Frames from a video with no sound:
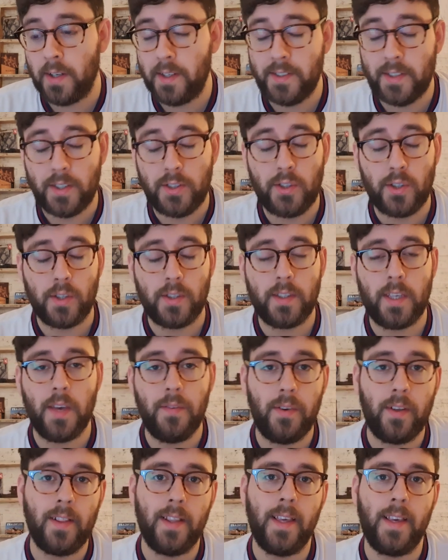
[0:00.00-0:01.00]
And there's a
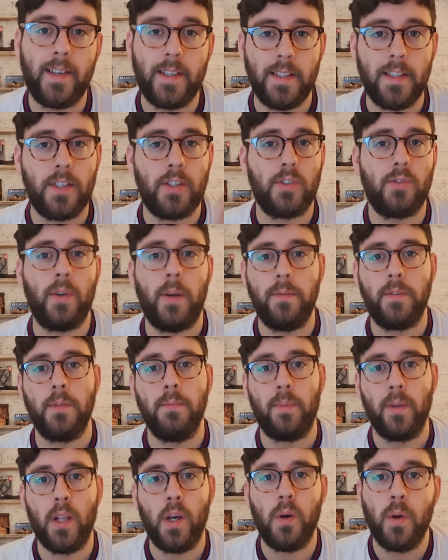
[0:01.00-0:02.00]
JustGiving link in the
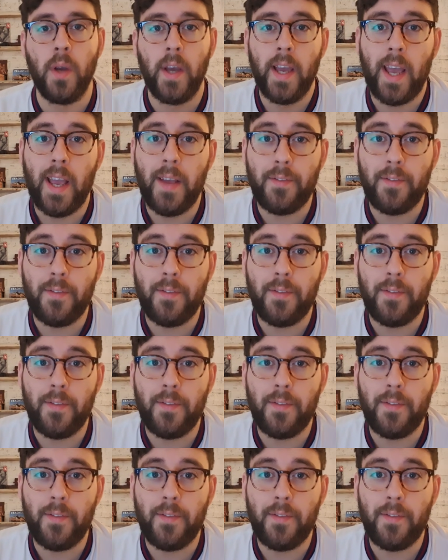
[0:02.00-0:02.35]
description below.